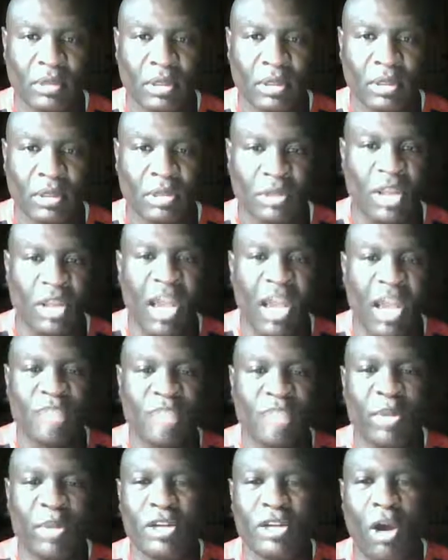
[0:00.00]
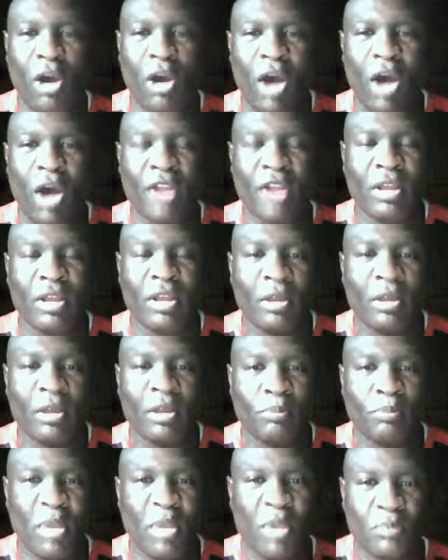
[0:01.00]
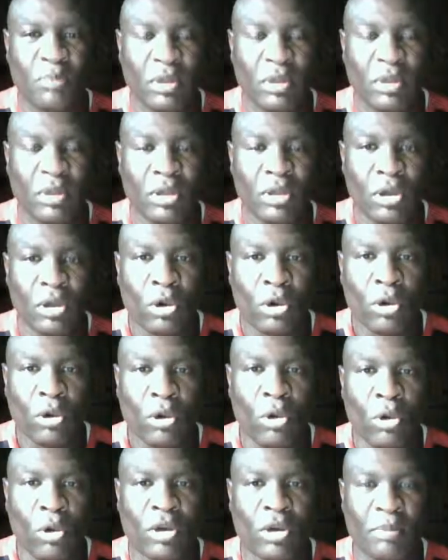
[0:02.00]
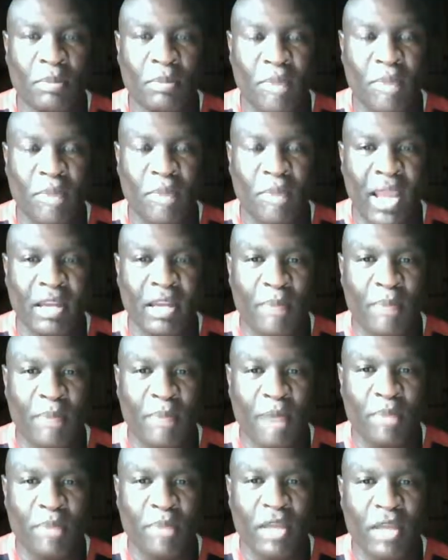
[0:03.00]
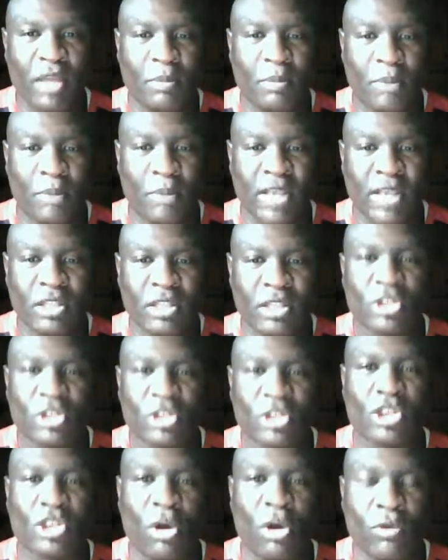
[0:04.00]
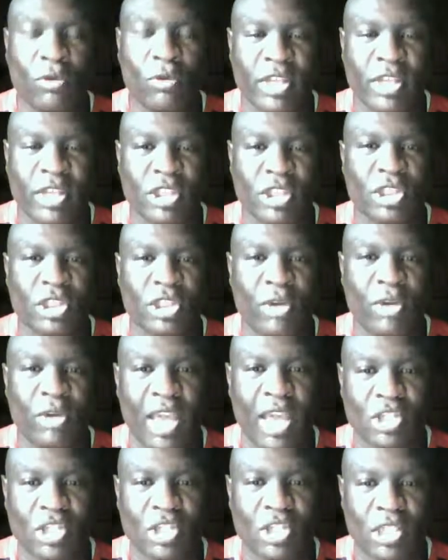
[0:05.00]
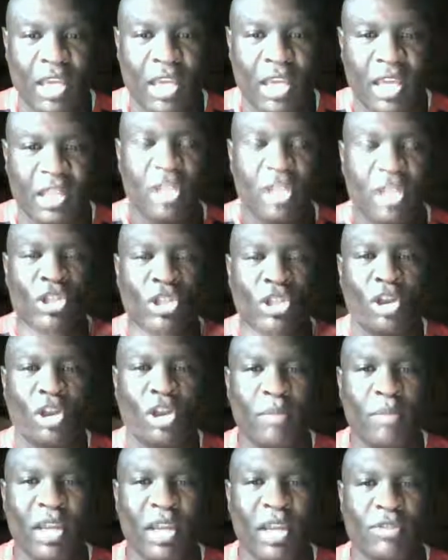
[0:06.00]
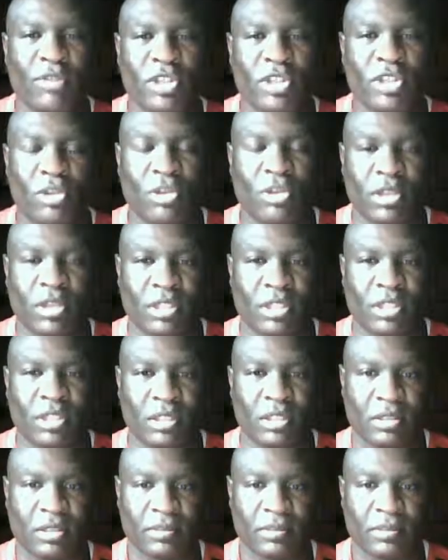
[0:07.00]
There has been no other people who complain about being oppressed, so rich, so educated, so many resources.